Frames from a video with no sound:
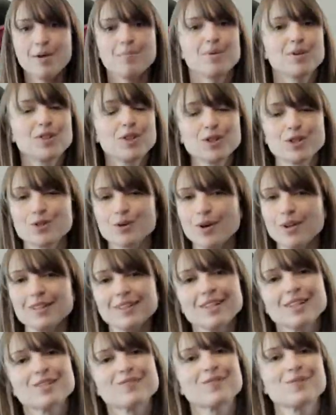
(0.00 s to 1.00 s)
but the short
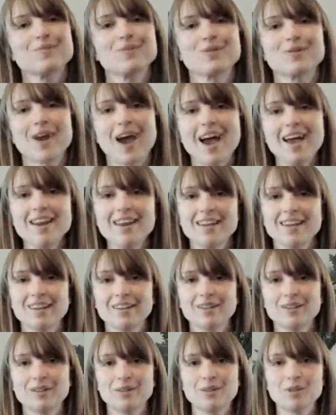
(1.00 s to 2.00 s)
list from Stratton
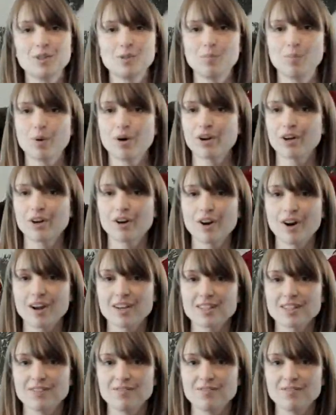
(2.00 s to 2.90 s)
includes border cross